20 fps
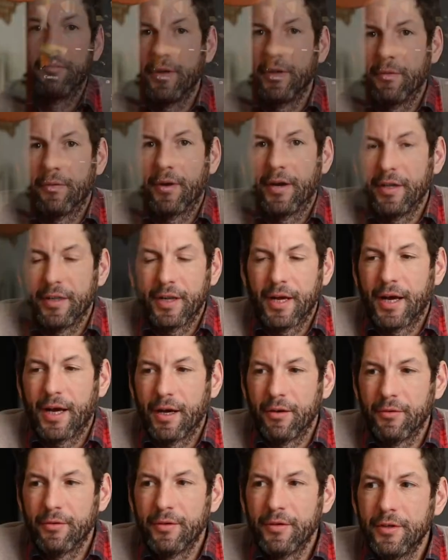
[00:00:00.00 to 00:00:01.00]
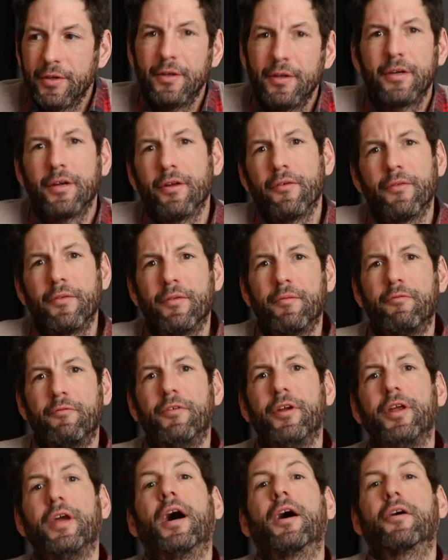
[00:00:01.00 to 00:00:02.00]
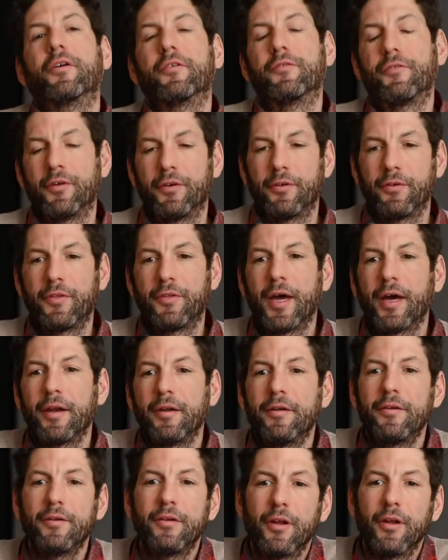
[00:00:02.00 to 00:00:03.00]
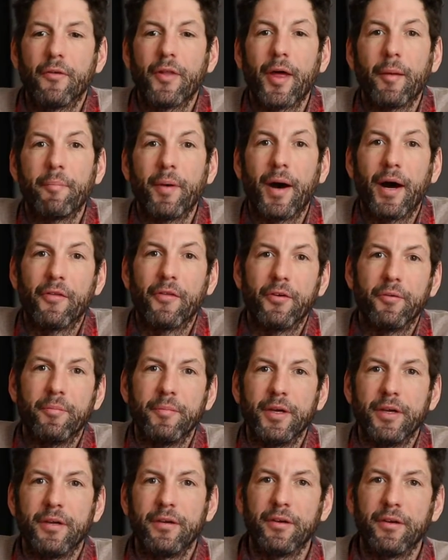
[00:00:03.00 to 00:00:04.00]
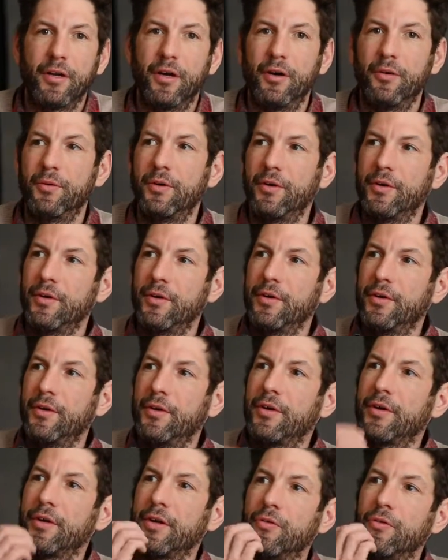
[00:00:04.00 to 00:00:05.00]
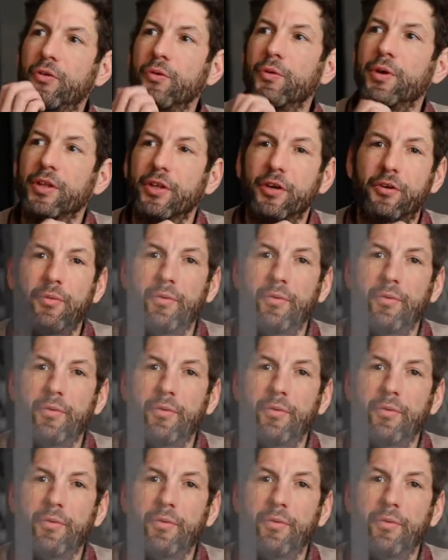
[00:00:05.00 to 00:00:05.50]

me right now. You know, videographer, that, you know, that bothered me, you know, doing the